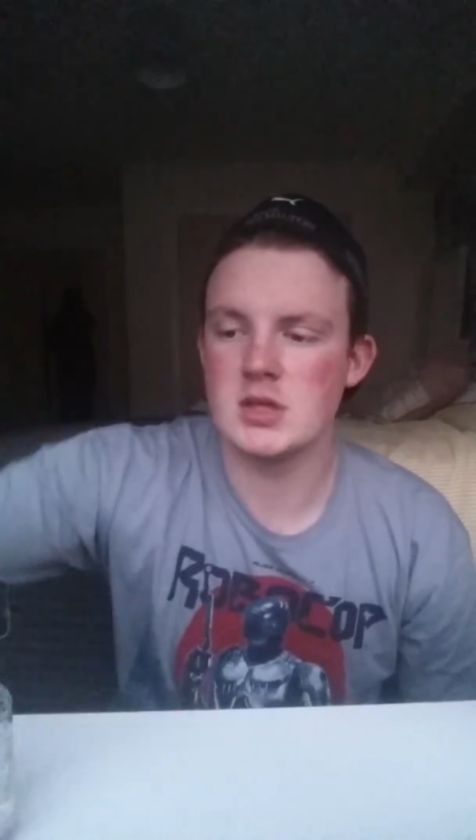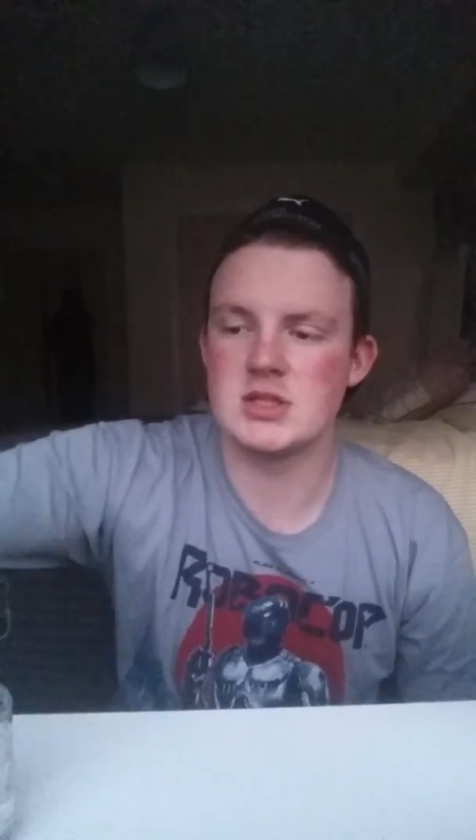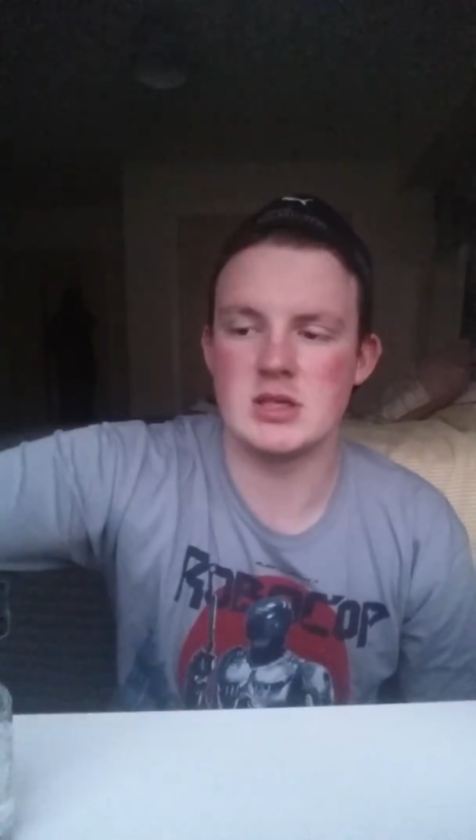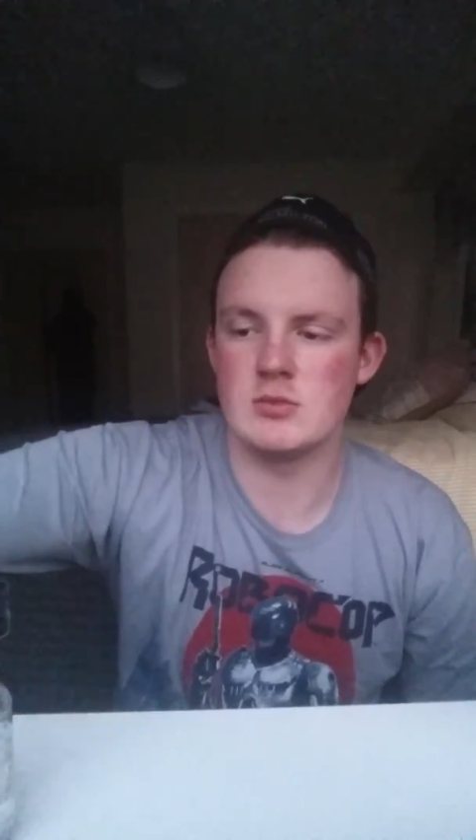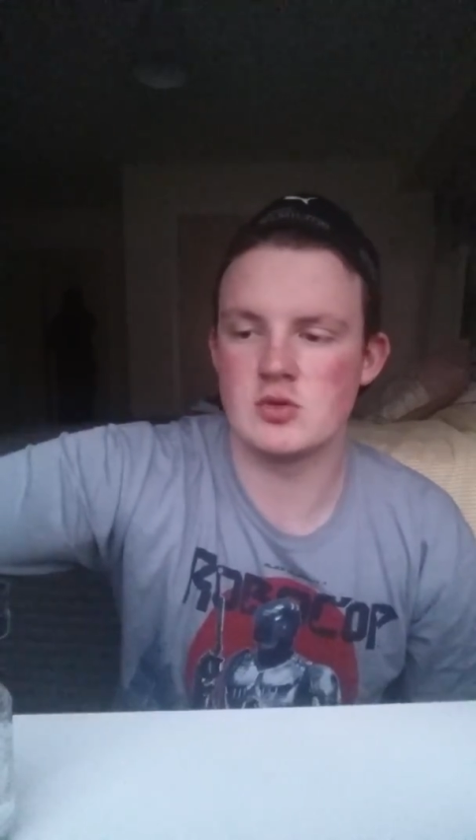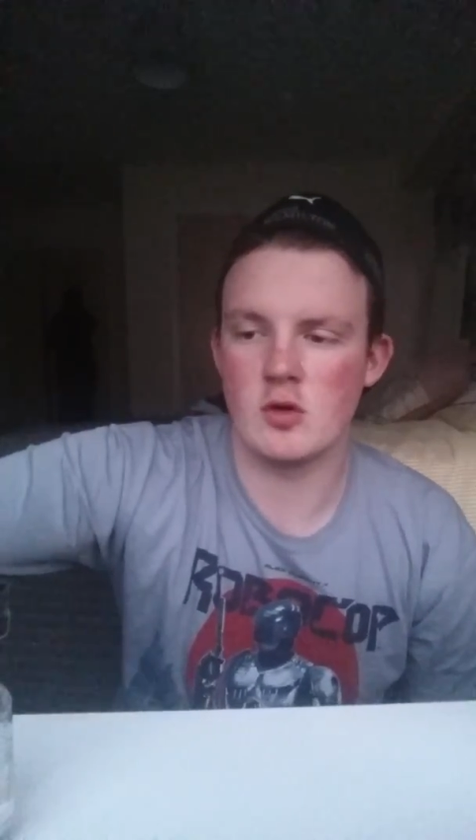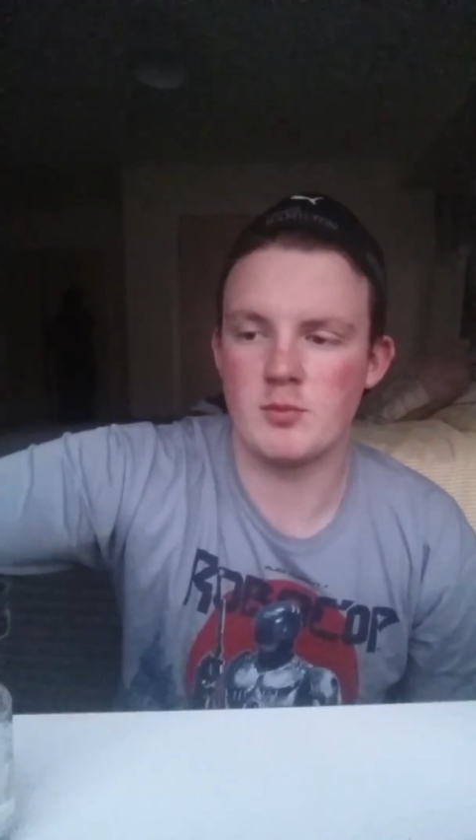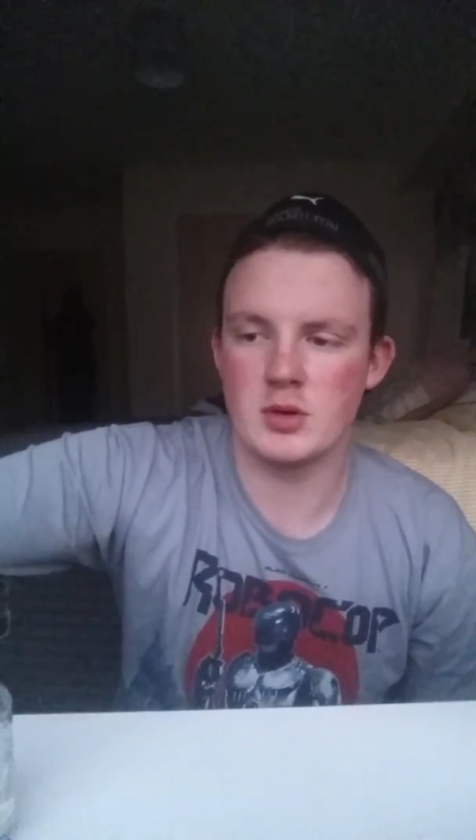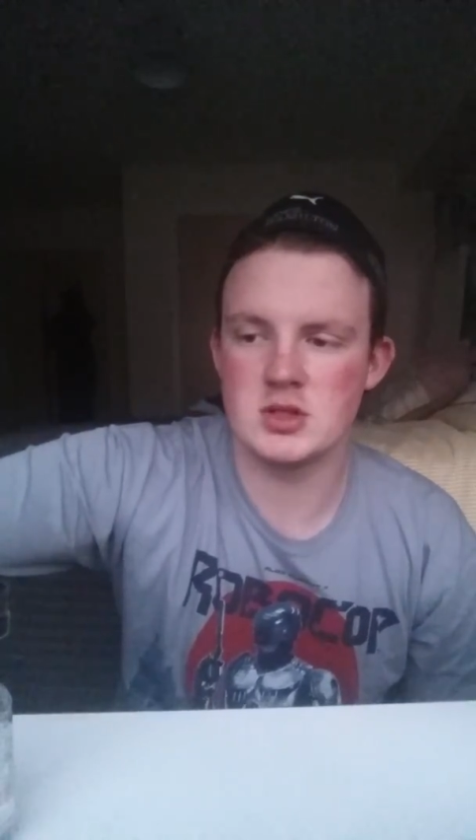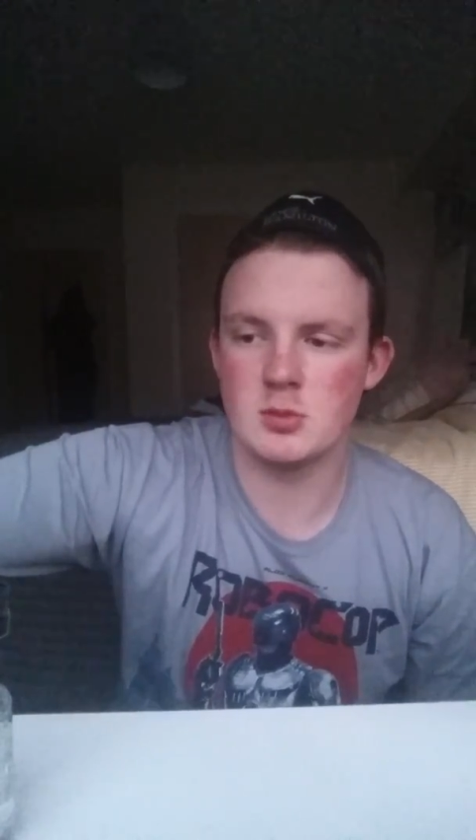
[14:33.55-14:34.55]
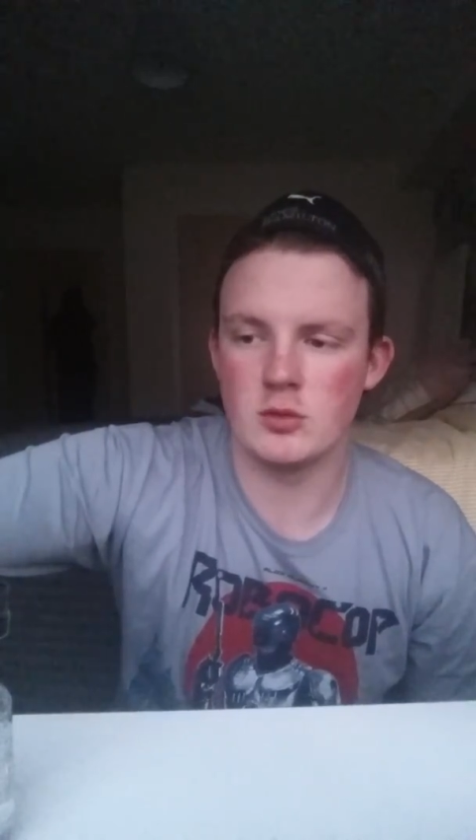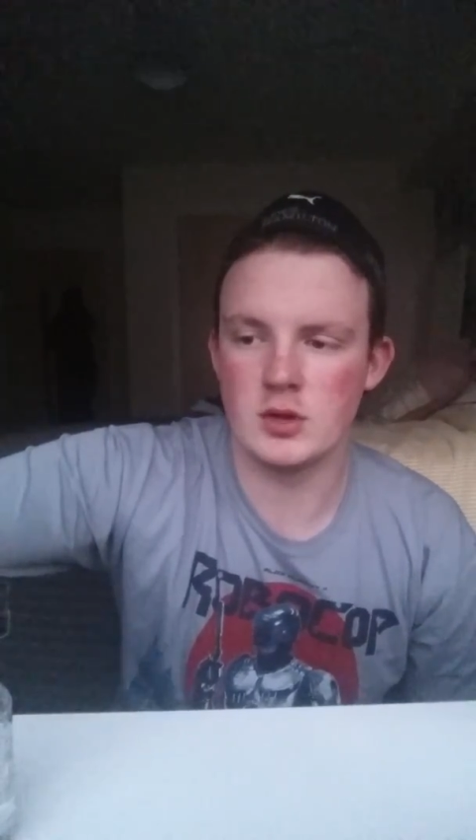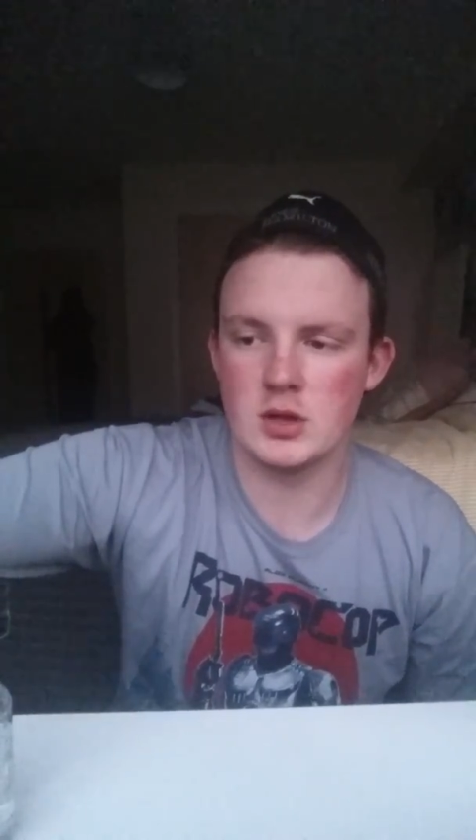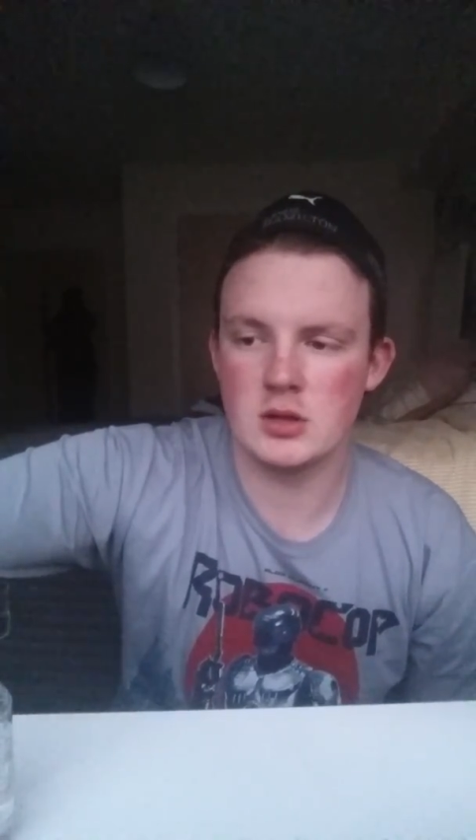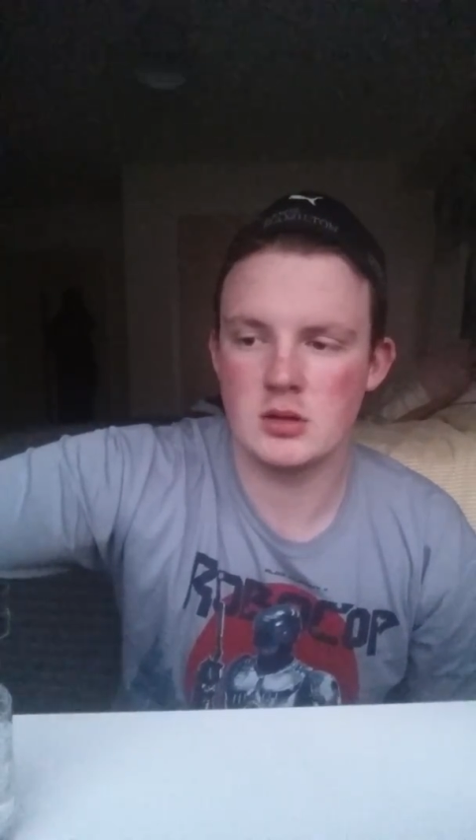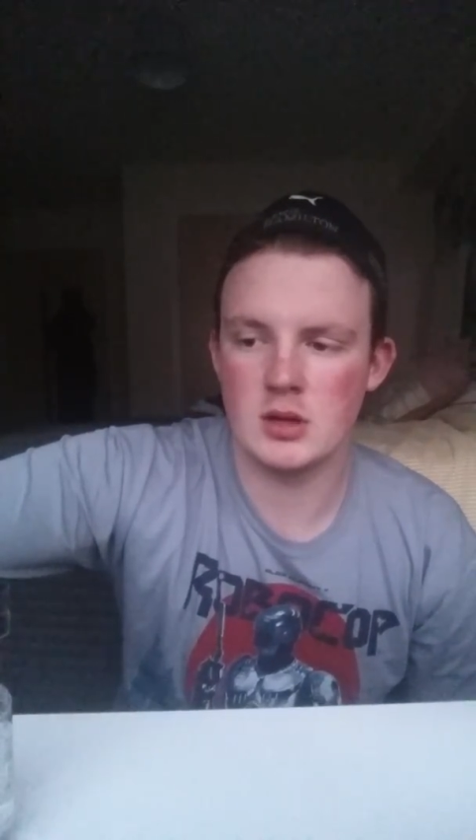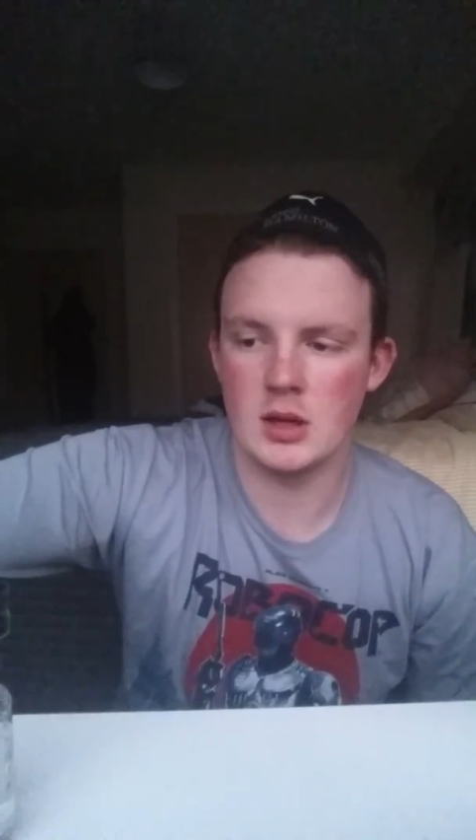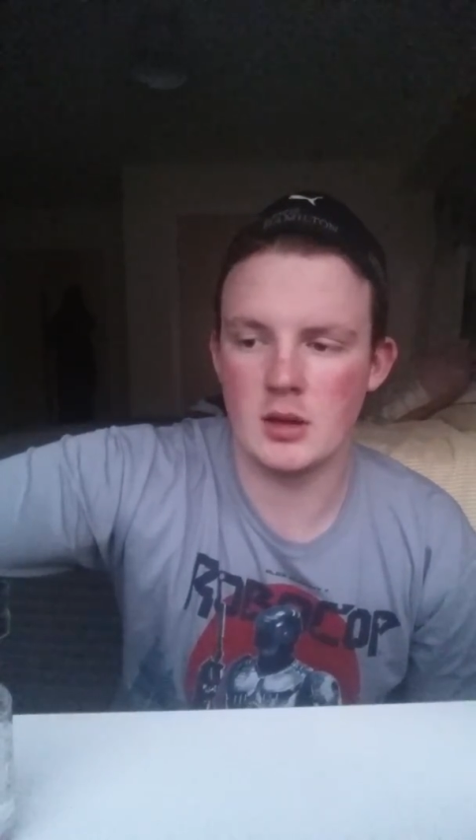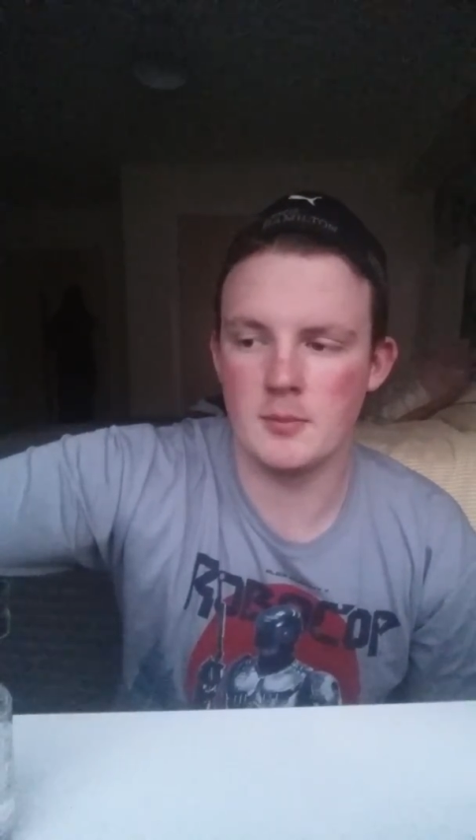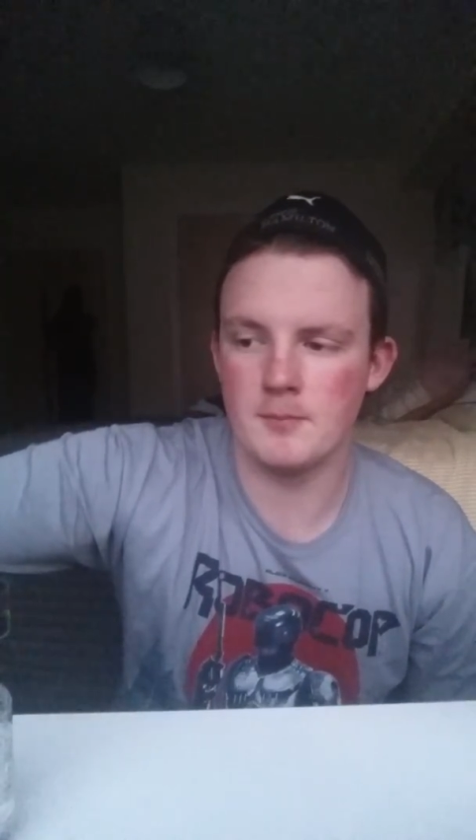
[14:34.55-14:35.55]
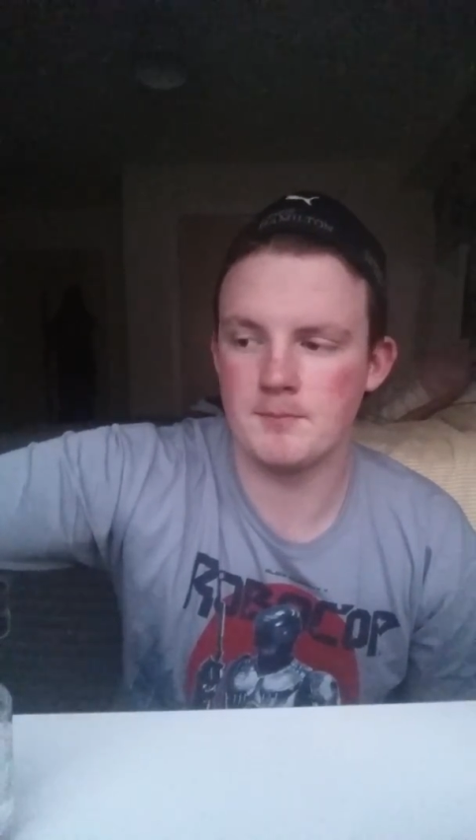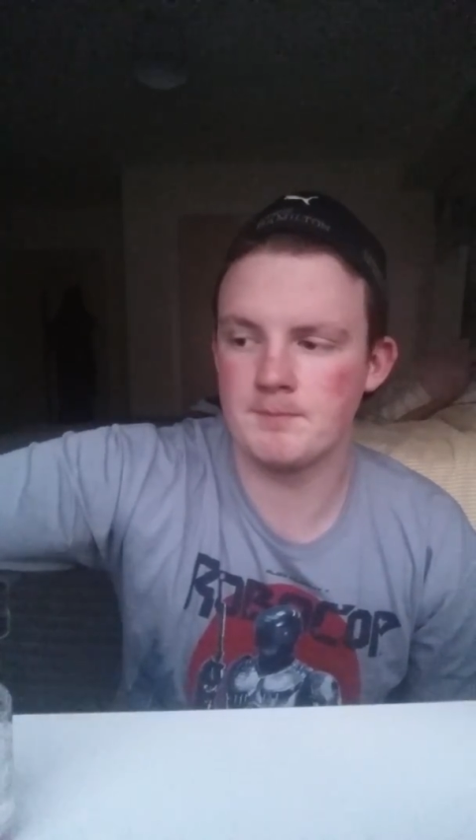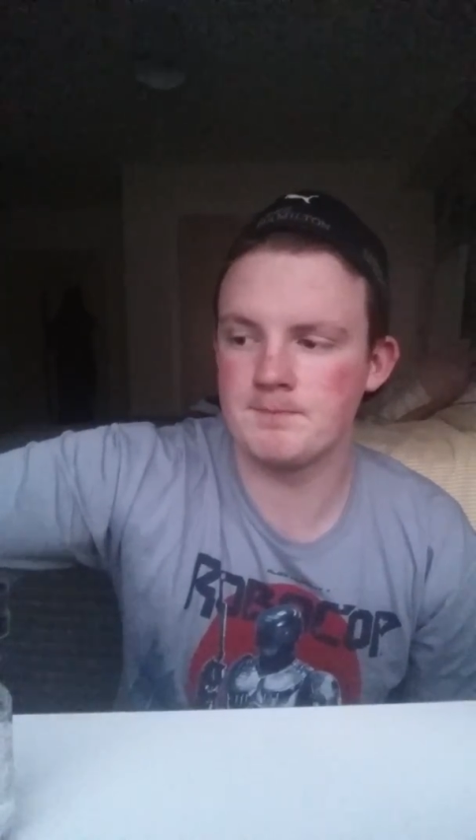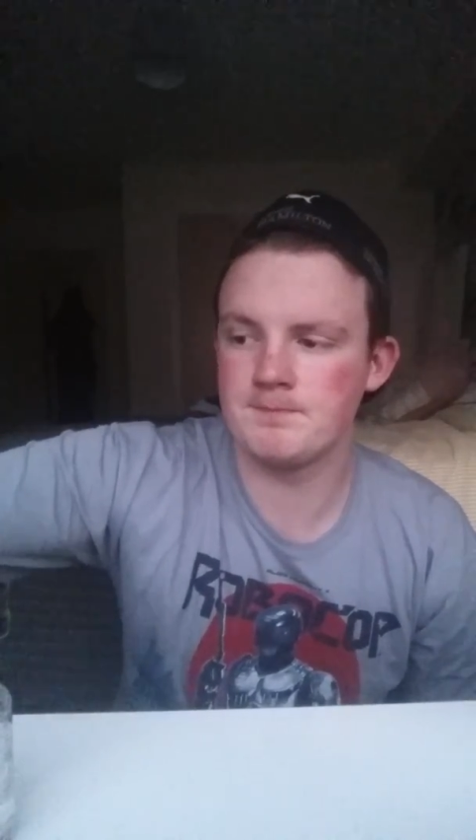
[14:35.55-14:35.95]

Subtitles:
same sort of principle really. You